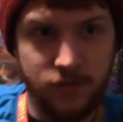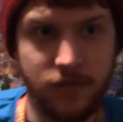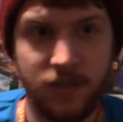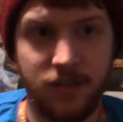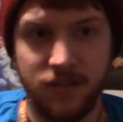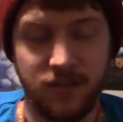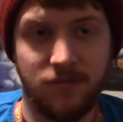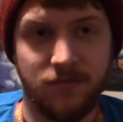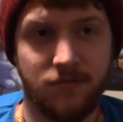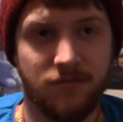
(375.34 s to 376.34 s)
And he does
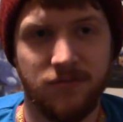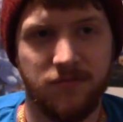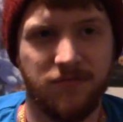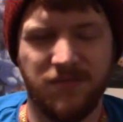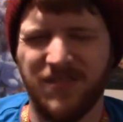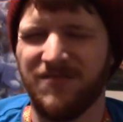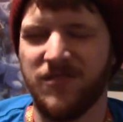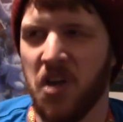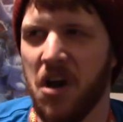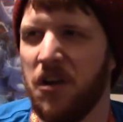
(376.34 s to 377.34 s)
a
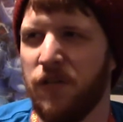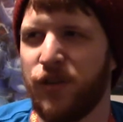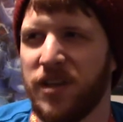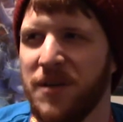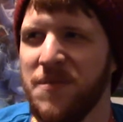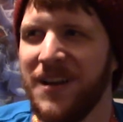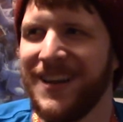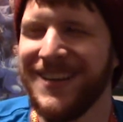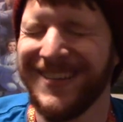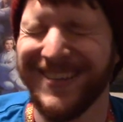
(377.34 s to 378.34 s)
dunk for some reason.